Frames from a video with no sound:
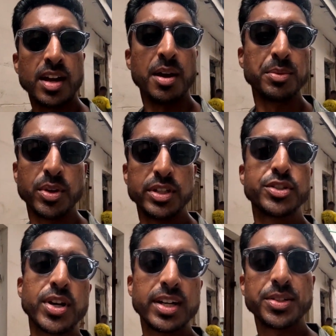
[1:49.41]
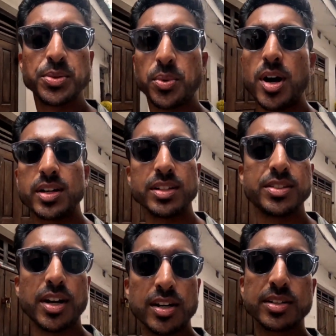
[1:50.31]
I'm going to try to walk and
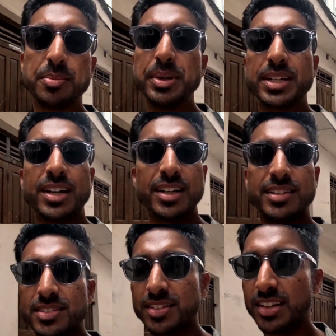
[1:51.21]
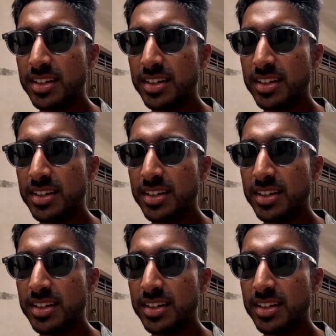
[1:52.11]
talk because